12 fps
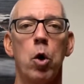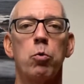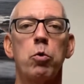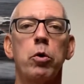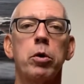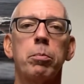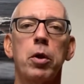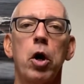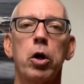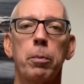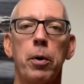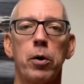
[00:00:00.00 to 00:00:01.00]
wrote a
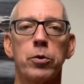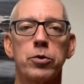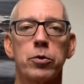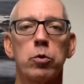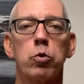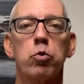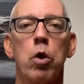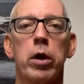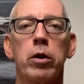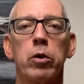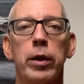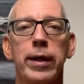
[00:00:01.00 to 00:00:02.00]
blog post
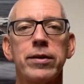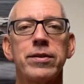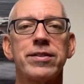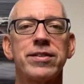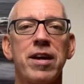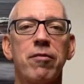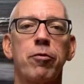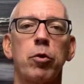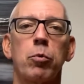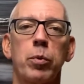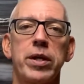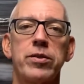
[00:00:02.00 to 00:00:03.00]
chronicling
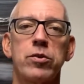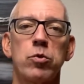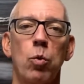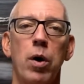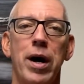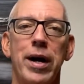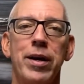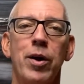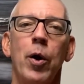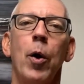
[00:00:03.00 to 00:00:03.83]
several reasons why,